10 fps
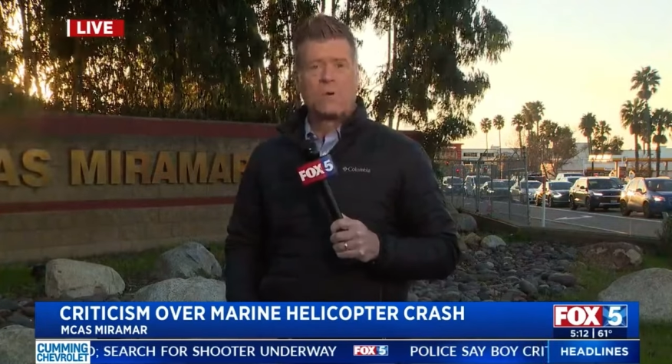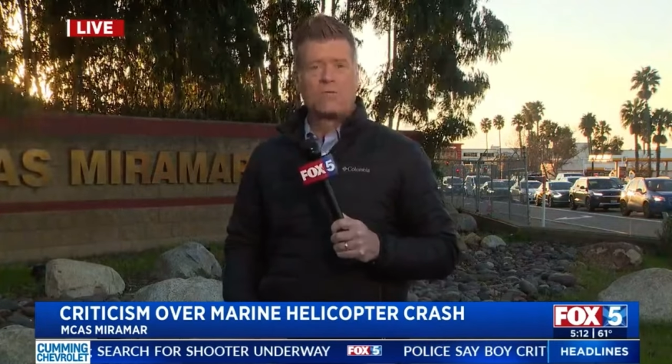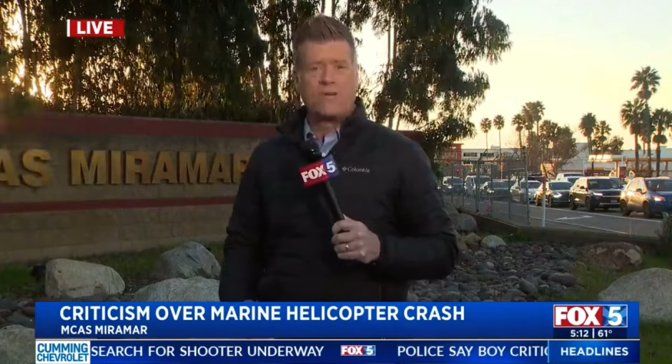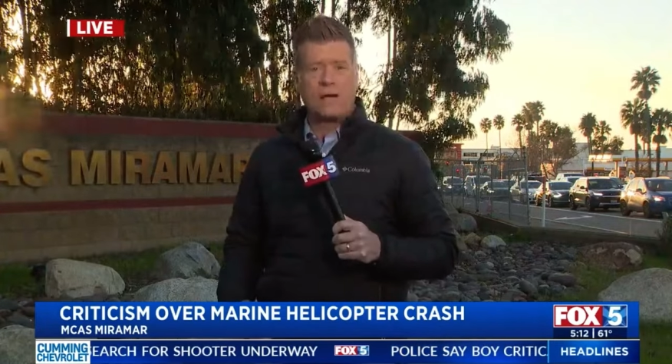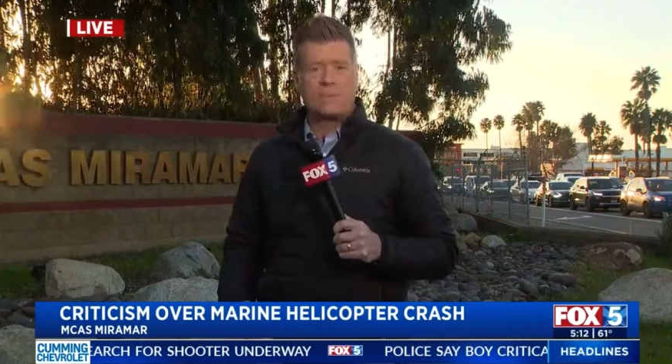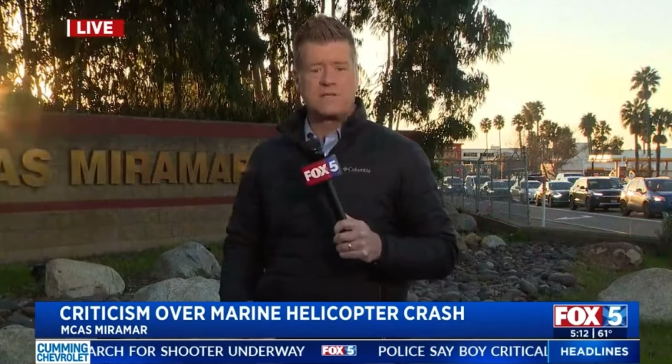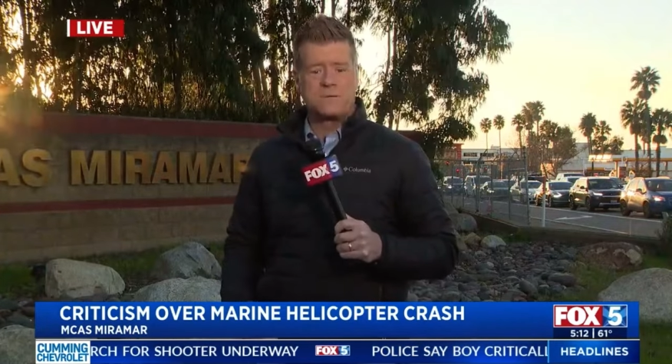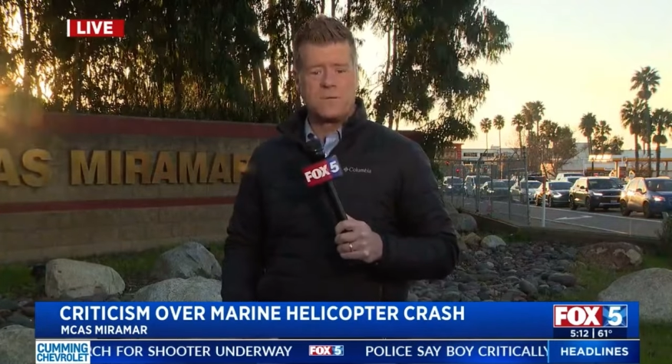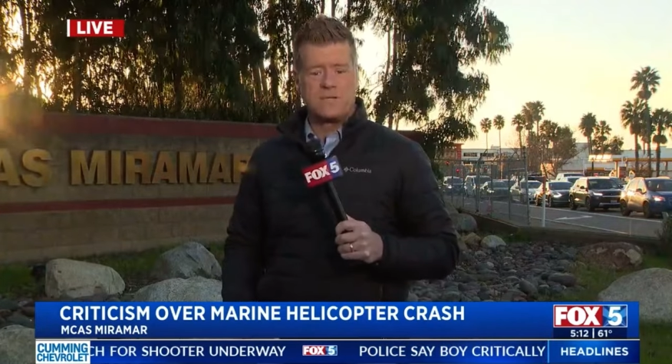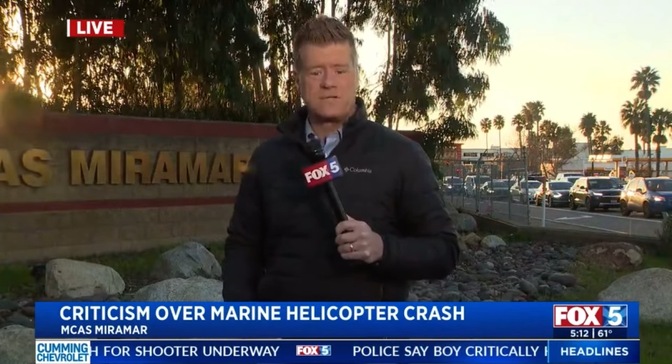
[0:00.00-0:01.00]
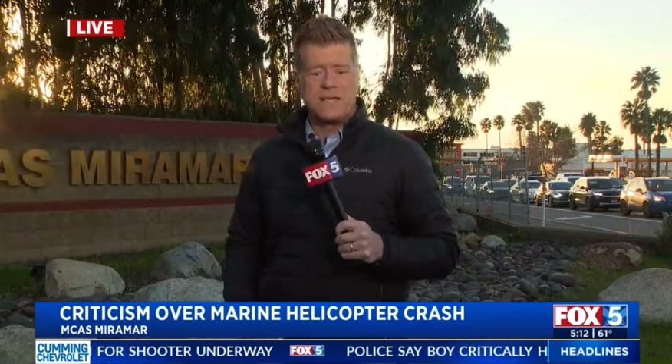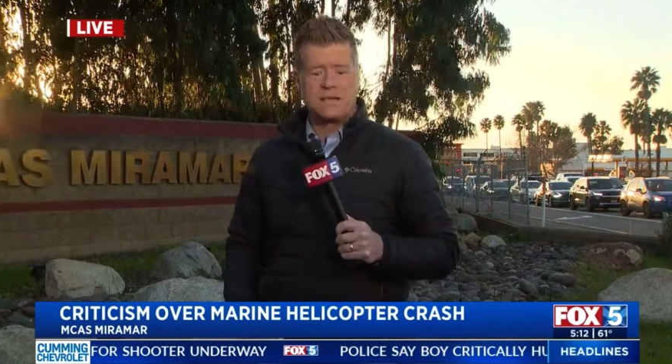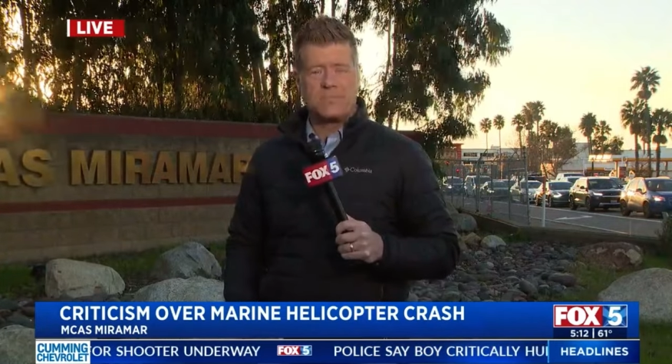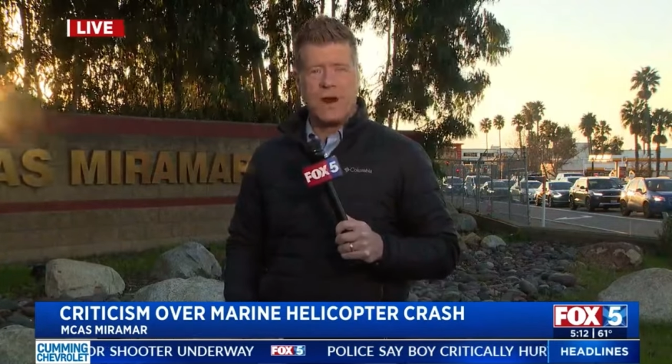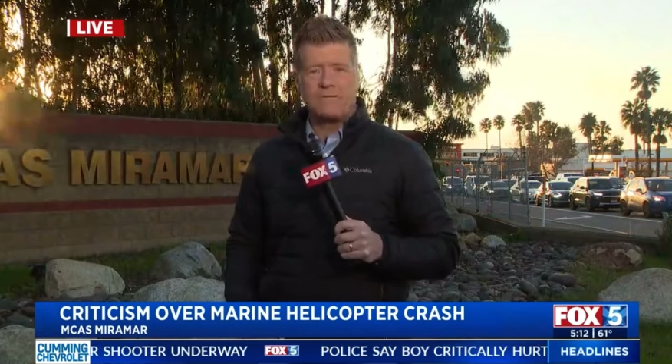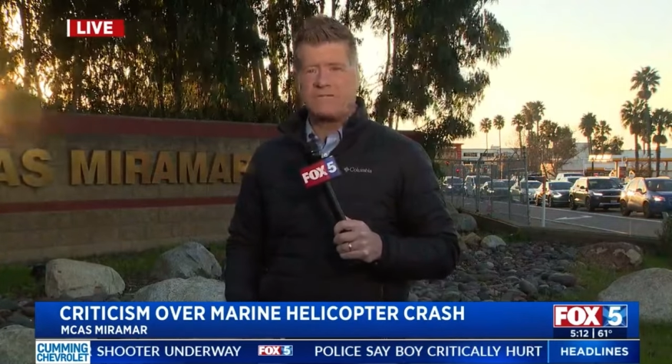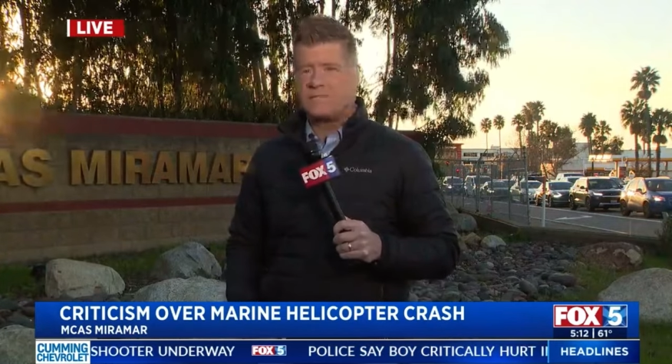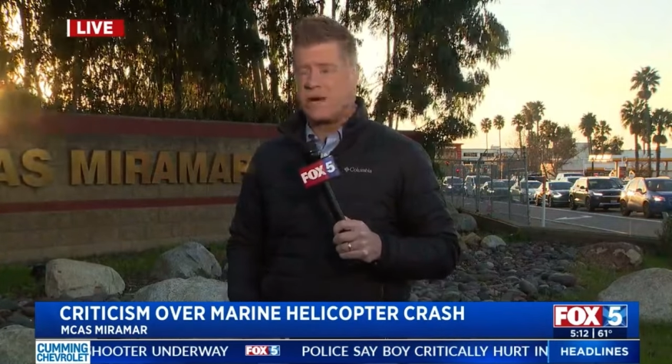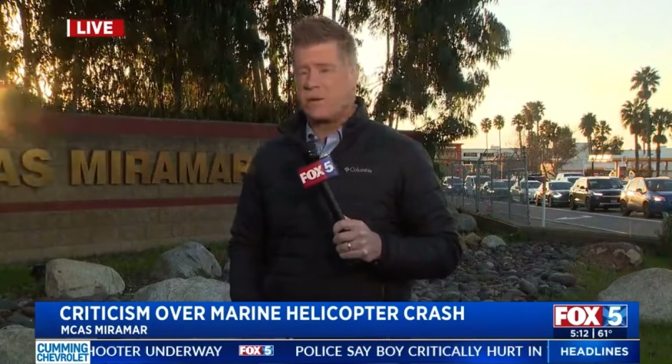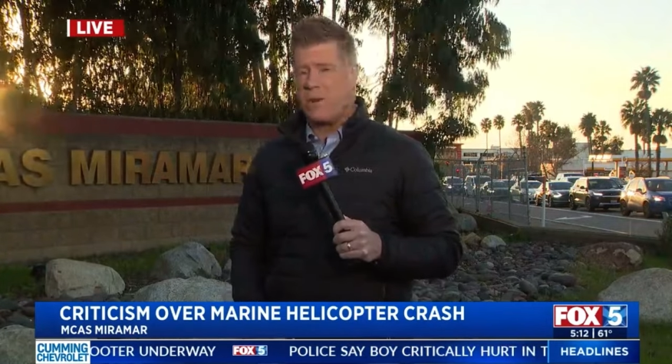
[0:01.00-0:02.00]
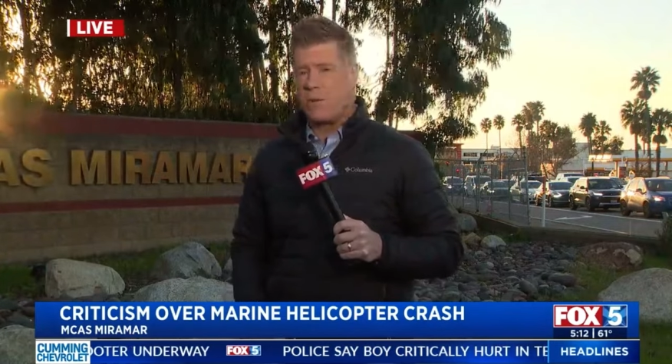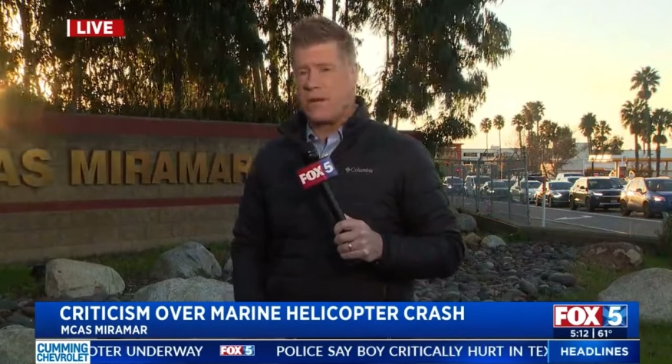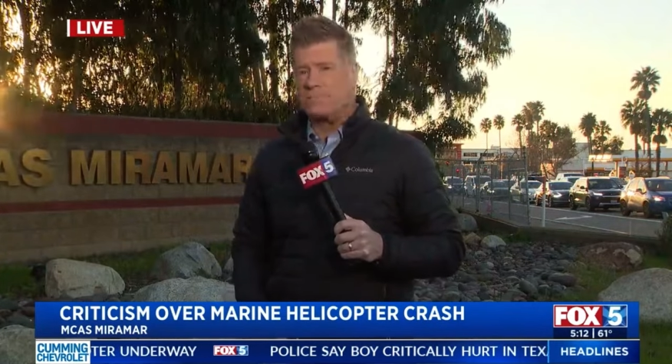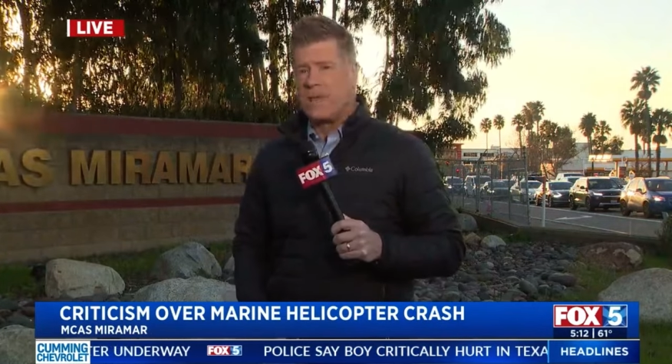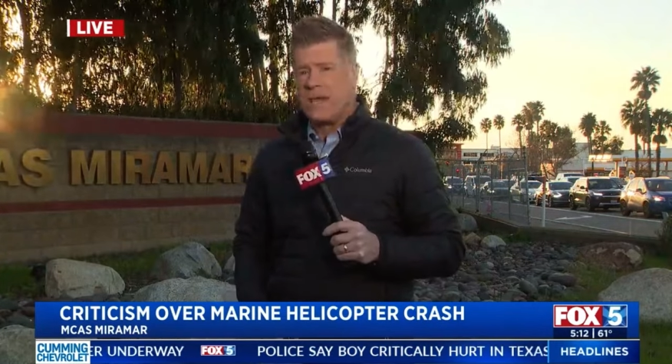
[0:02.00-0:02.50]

where families will attend a private ceremony.